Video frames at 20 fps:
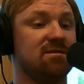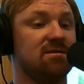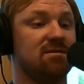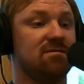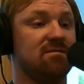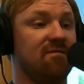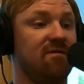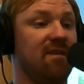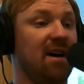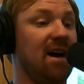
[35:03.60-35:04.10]

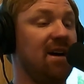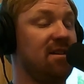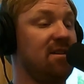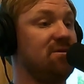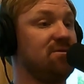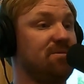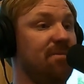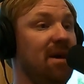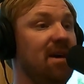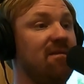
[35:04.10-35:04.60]
find
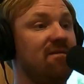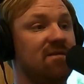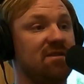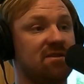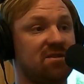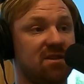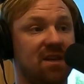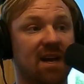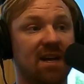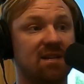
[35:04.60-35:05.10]
those bait fish
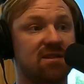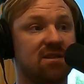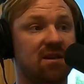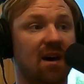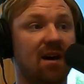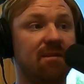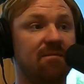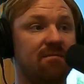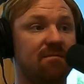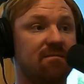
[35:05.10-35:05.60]
staged
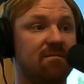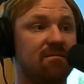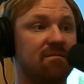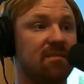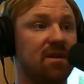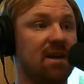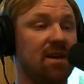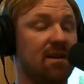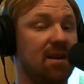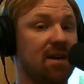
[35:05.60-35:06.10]
up.
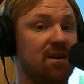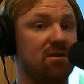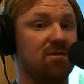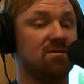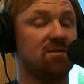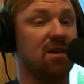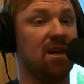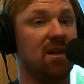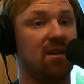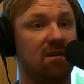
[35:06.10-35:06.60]
And like you
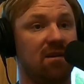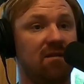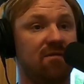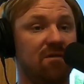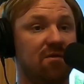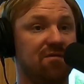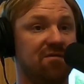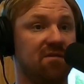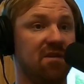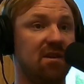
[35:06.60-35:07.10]
said, if
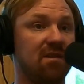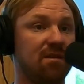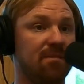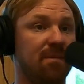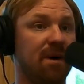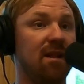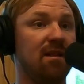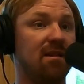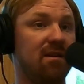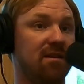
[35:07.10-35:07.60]
you see the
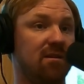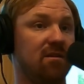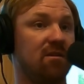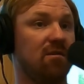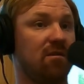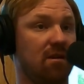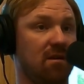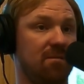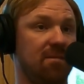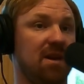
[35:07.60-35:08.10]
mullet, you're
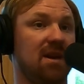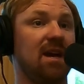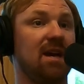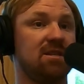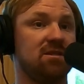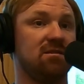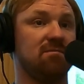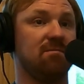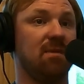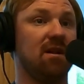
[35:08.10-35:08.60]
going to be
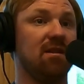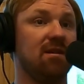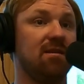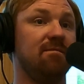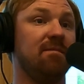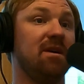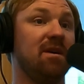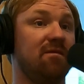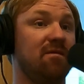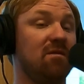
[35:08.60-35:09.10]
catching mullet.
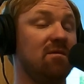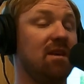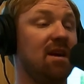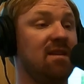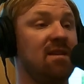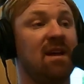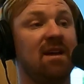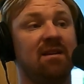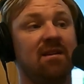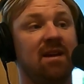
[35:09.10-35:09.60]
But if you let
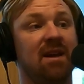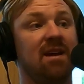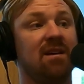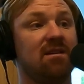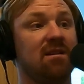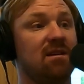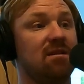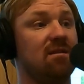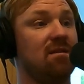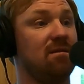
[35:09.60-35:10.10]
that net
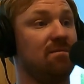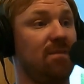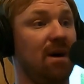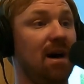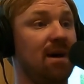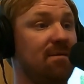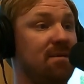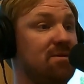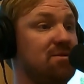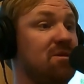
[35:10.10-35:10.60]
get to the
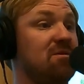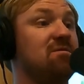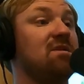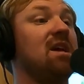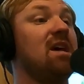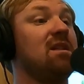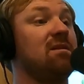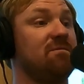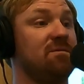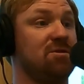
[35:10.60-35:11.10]
bottom, there's no
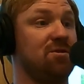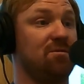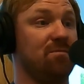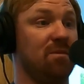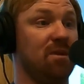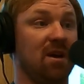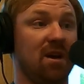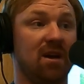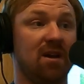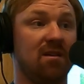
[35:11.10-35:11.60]
telling what you'll
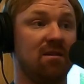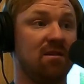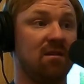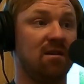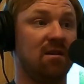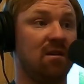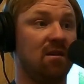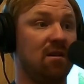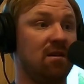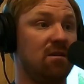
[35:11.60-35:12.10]
bring in.
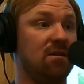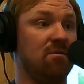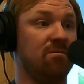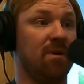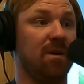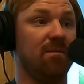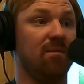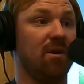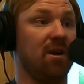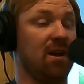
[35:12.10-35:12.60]
You may
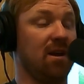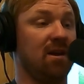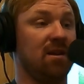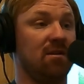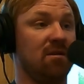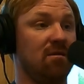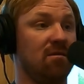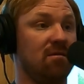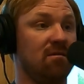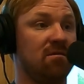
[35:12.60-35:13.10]
bring in
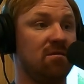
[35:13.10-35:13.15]
your